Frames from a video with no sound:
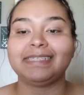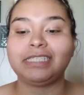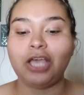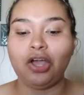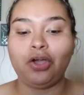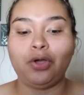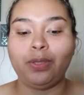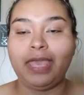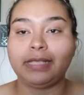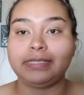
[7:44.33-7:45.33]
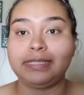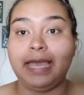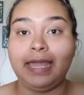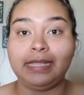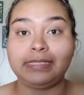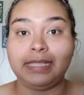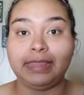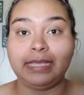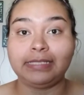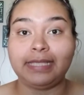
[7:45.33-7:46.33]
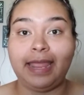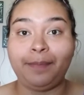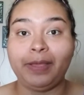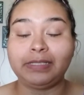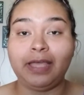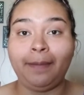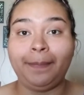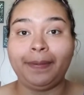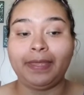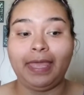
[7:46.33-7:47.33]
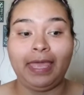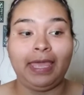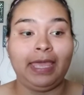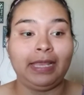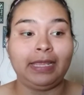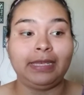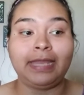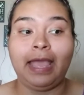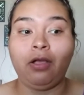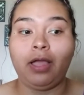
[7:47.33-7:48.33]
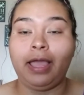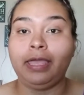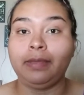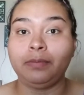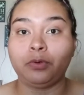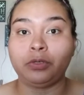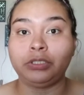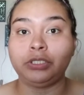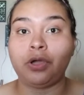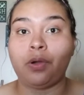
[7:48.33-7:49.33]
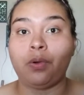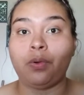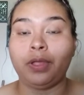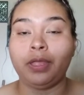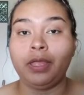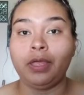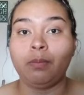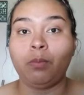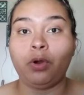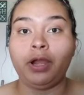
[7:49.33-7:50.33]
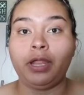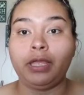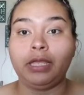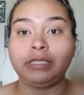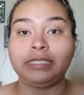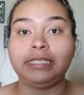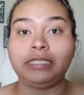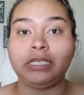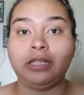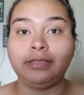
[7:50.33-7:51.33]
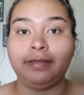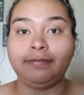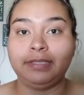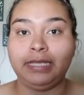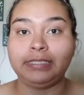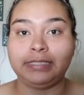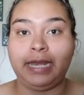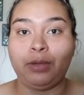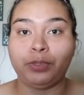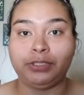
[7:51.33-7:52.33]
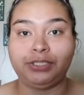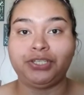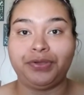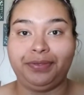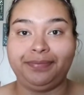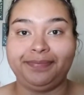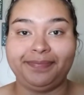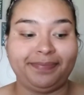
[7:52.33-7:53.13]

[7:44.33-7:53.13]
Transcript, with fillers: So yes, that is the things that I picked up, and now I am going to go more into detail of the things that I want to show you.